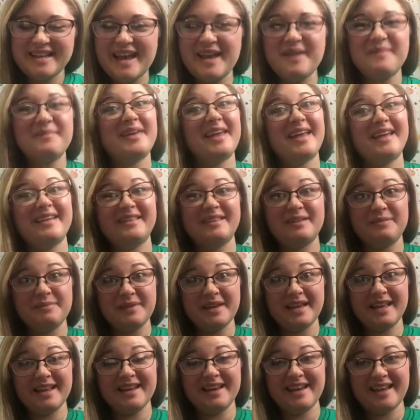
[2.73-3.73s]
I am Caitlin
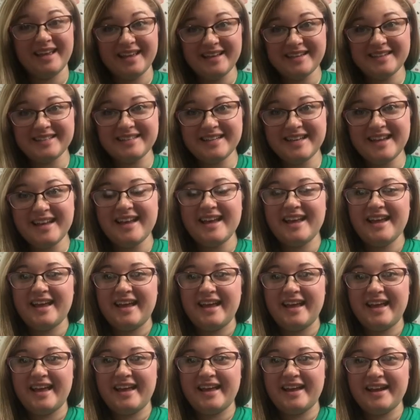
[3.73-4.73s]
McNutt
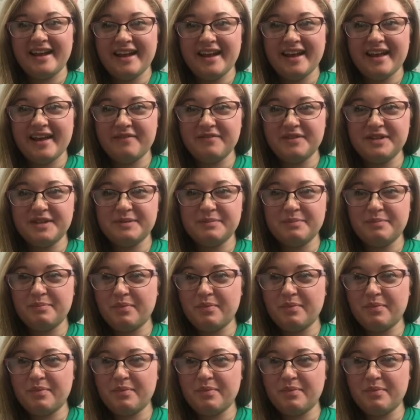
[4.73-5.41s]
and I have this